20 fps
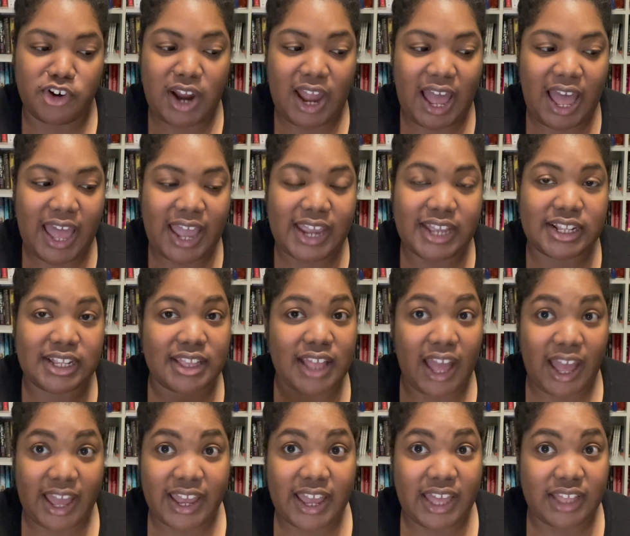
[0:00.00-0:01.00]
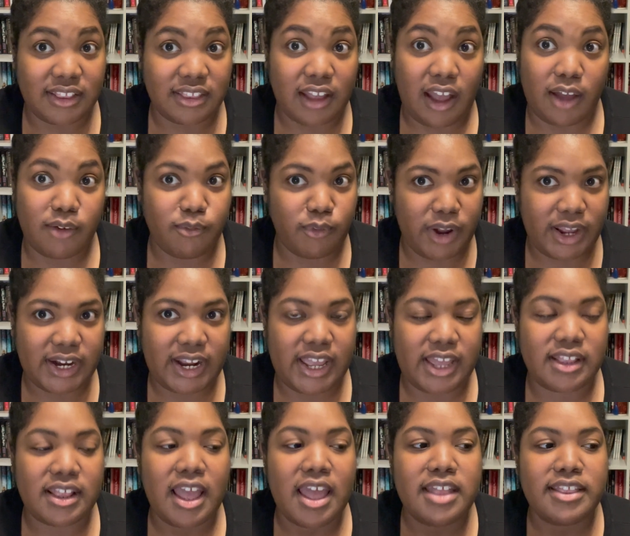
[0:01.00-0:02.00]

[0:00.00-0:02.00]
Hyde, and I had not read it.